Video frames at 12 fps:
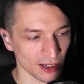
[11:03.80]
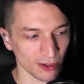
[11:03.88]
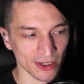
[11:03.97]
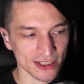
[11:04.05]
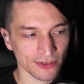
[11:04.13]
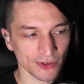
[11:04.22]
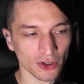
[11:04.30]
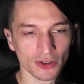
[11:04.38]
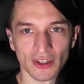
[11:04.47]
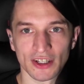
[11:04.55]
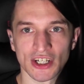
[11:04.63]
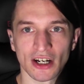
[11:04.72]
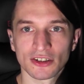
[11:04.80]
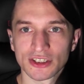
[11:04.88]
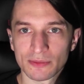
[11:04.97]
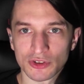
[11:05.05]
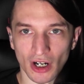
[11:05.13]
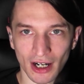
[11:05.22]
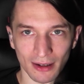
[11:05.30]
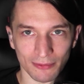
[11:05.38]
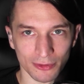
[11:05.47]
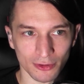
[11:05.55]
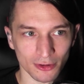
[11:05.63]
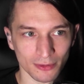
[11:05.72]
But anyways, if you're new to the channel, subscribe
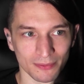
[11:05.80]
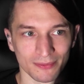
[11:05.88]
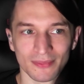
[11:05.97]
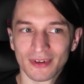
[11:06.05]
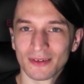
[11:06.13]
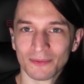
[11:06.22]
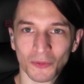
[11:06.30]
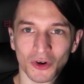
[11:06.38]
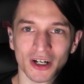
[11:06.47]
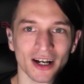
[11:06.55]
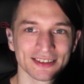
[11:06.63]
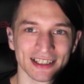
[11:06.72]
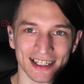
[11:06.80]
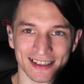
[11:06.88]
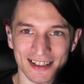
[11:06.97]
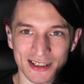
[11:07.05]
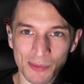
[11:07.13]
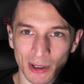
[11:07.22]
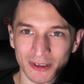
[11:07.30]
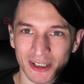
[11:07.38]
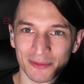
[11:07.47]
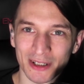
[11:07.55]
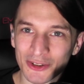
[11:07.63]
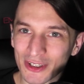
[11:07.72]
for more content like this. I'm probably going
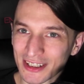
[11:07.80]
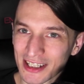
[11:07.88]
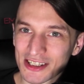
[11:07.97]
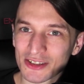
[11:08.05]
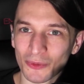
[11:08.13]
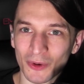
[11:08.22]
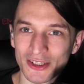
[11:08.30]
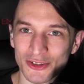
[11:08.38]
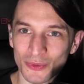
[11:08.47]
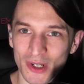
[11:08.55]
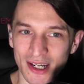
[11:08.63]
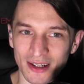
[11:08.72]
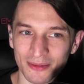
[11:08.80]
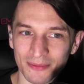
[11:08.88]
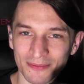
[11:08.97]
to be doing this once a week.